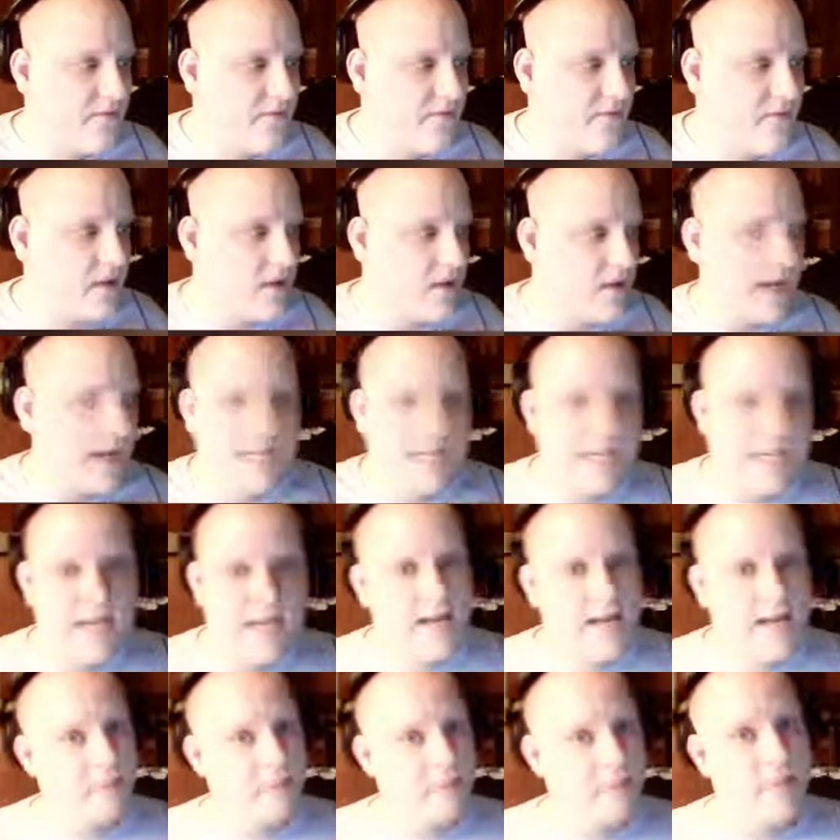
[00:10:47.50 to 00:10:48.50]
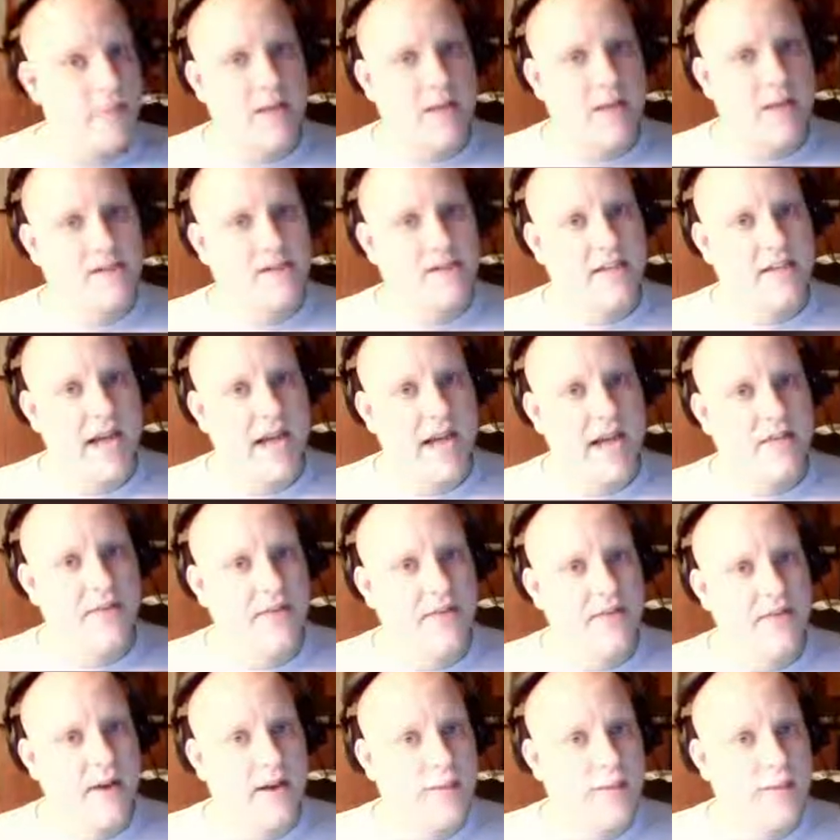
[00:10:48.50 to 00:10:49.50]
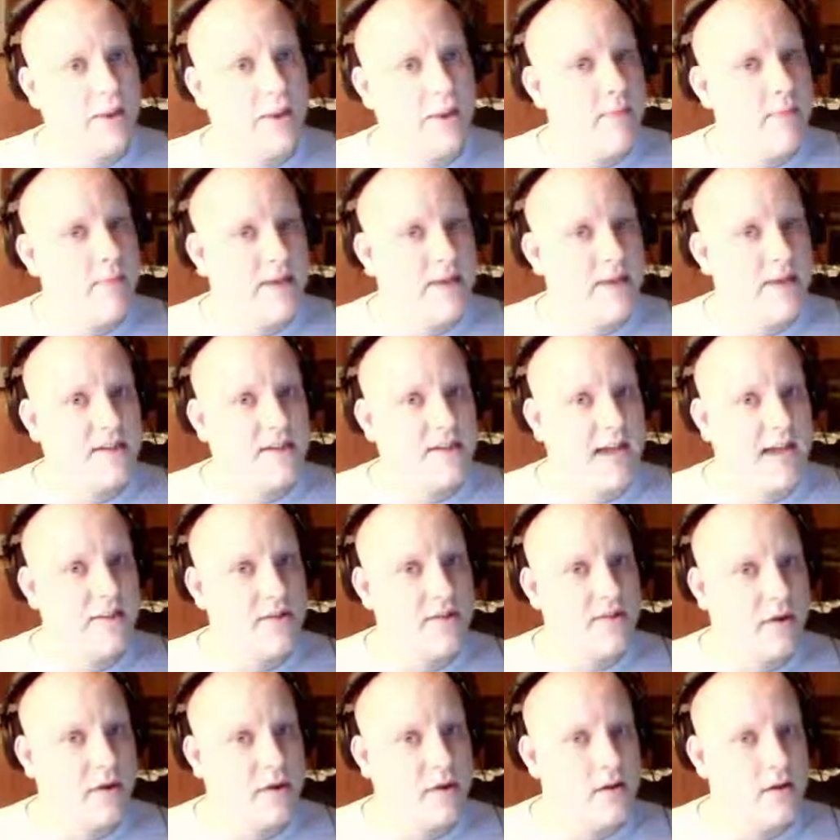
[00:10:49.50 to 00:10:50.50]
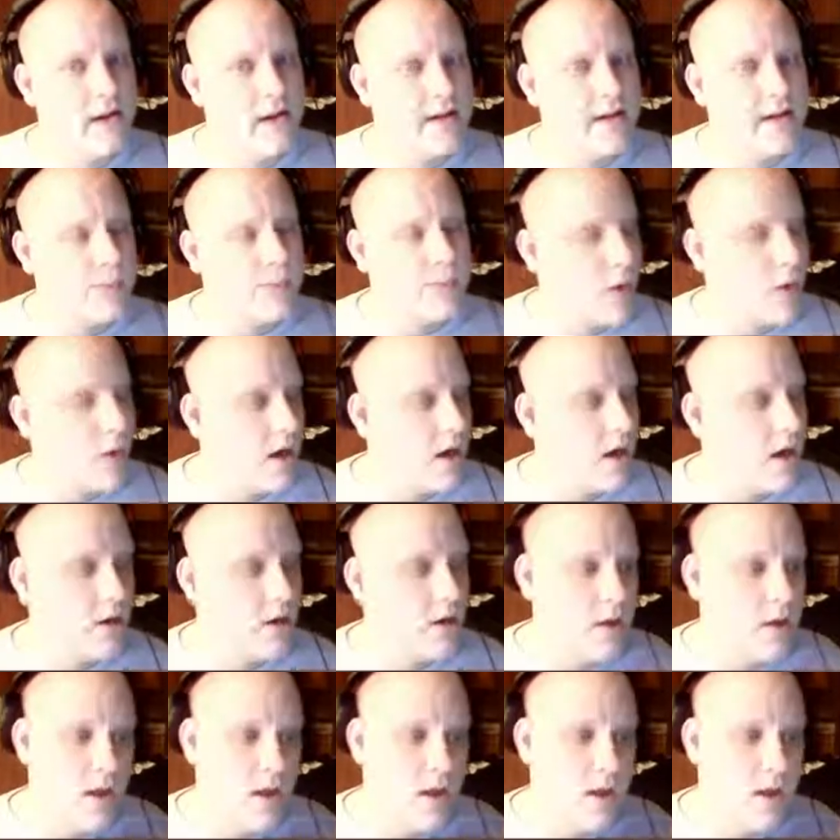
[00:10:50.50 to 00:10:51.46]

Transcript: Like I said, I played Magic the Gathering. I played Magic the Gathering Online as well.